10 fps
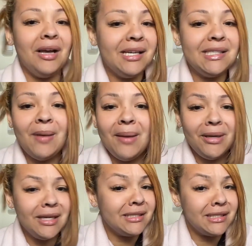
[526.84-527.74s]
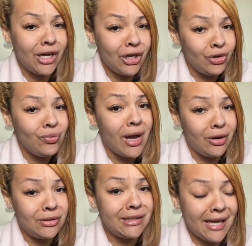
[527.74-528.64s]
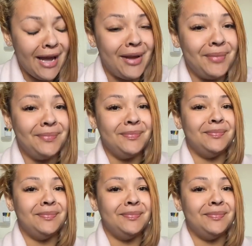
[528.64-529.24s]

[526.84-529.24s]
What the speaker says: Because baby unsung, you right on time.